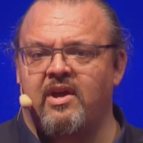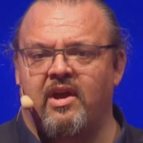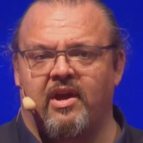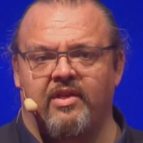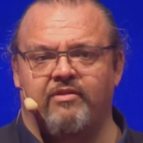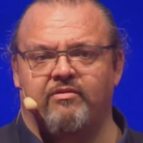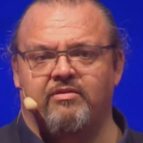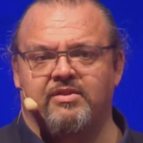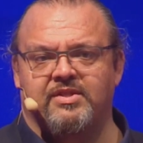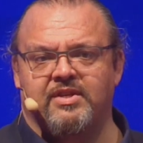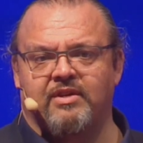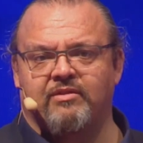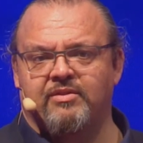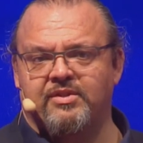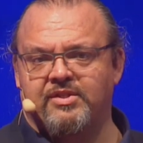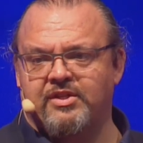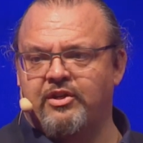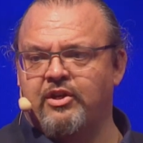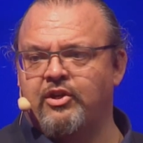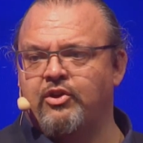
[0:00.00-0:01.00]
and the result
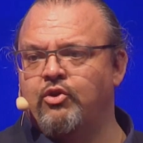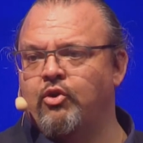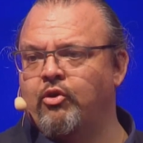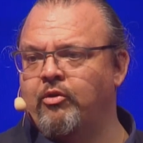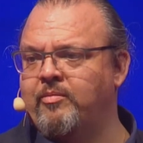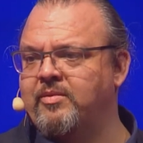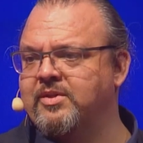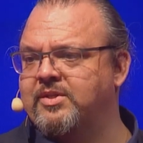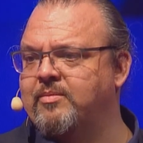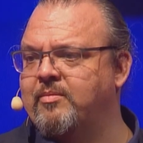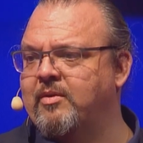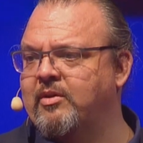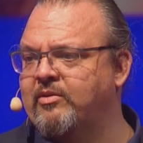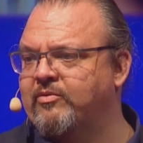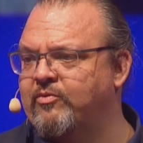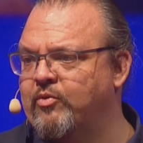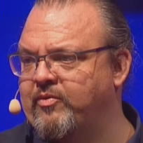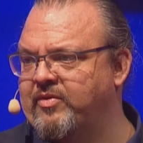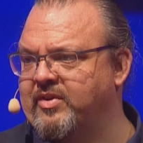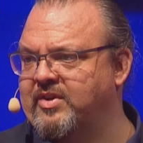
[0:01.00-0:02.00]
is an enormous amount
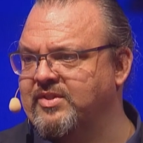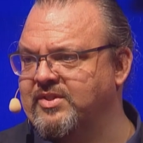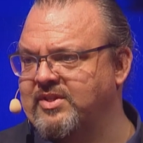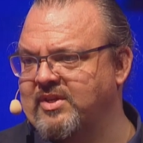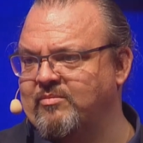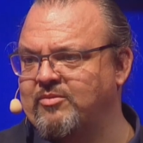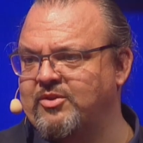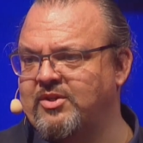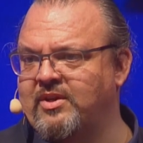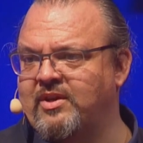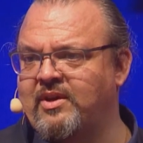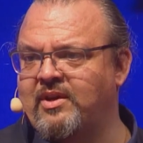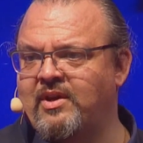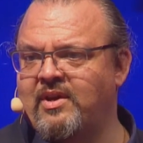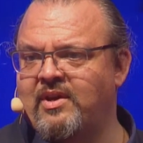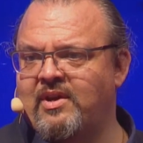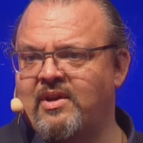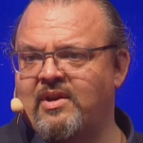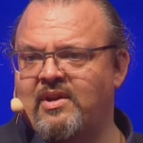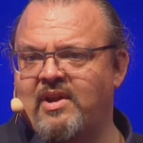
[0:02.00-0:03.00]
of overconsumption.
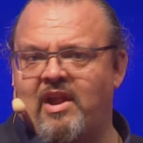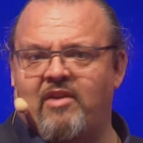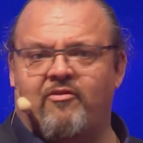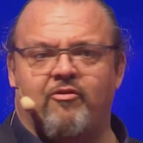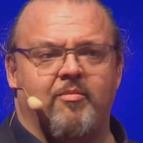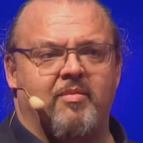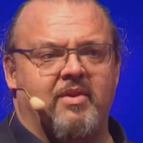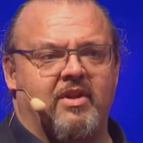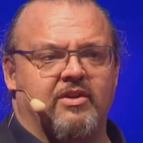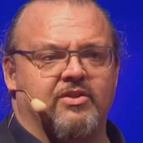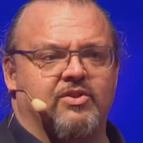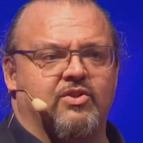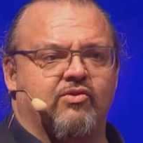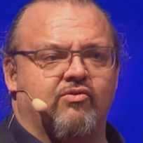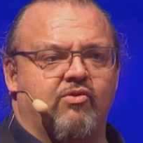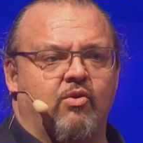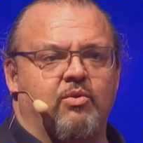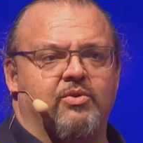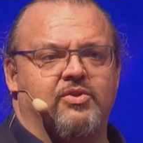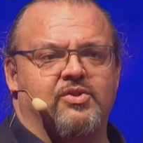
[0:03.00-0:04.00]
Everybody has
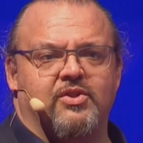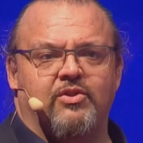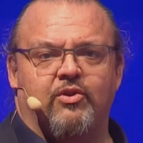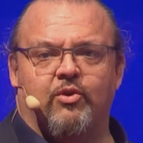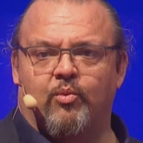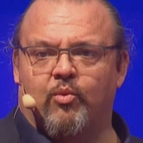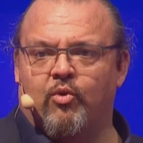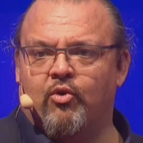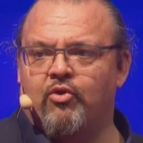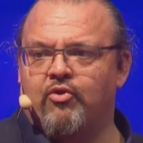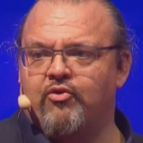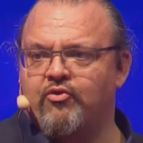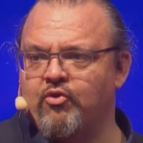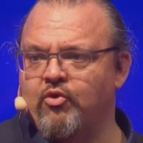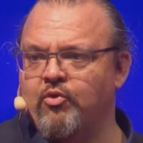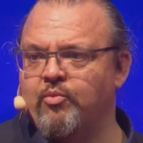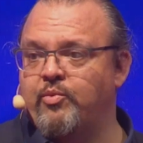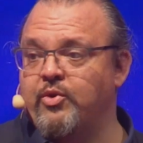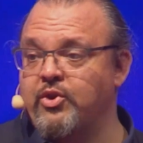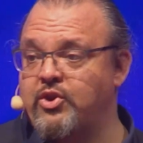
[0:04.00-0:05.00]
clothes in their
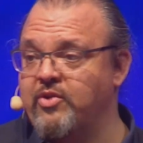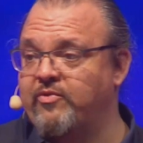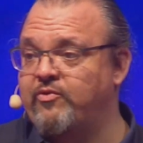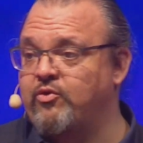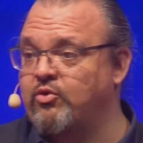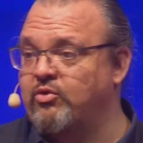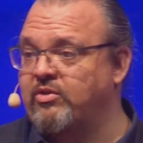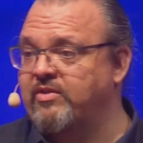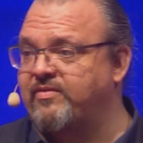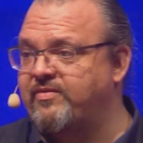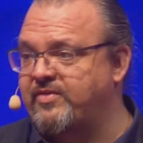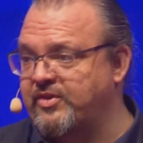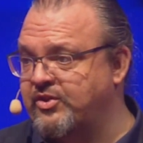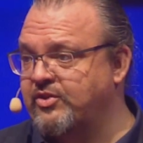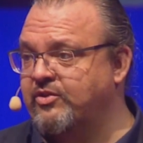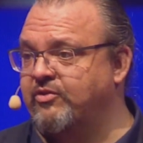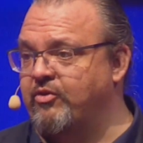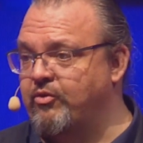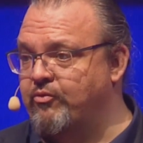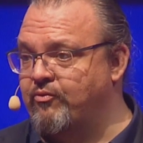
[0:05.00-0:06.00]
wardrobe, which if you could
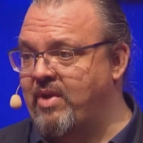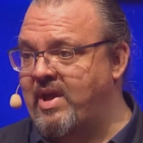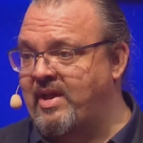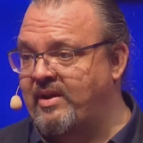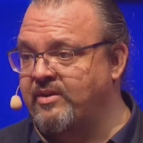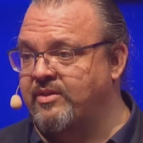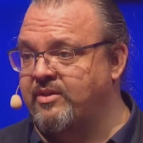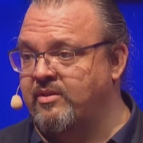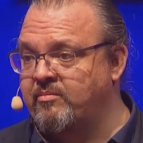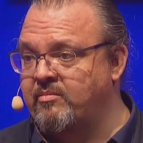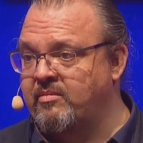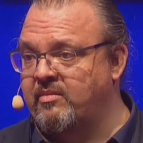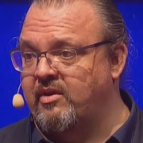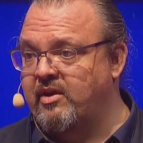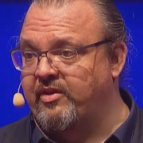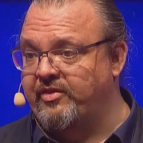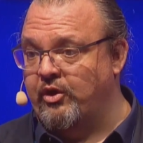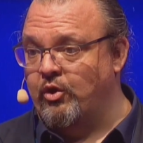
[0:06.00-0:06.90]
efficiently rent them, and